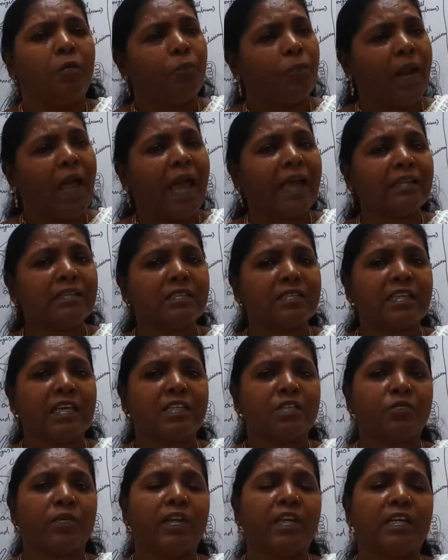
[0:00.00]
plants
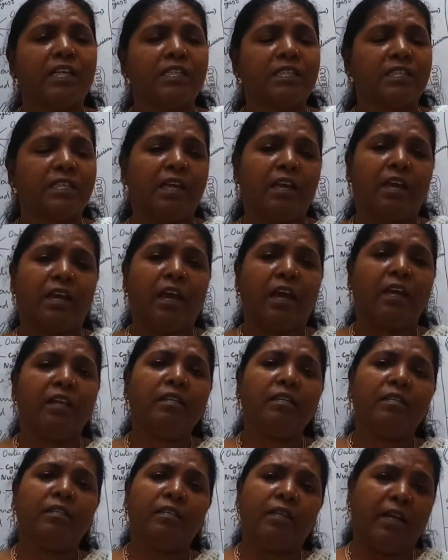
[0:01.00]
as well as
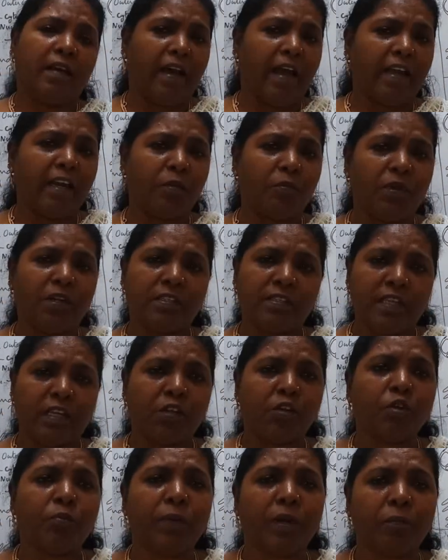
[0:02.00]
in animals and
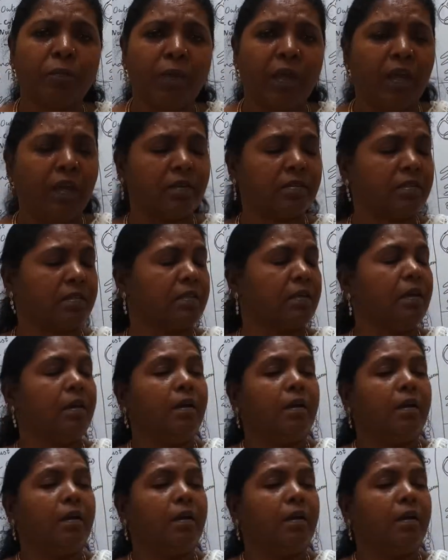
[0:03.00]
human beings.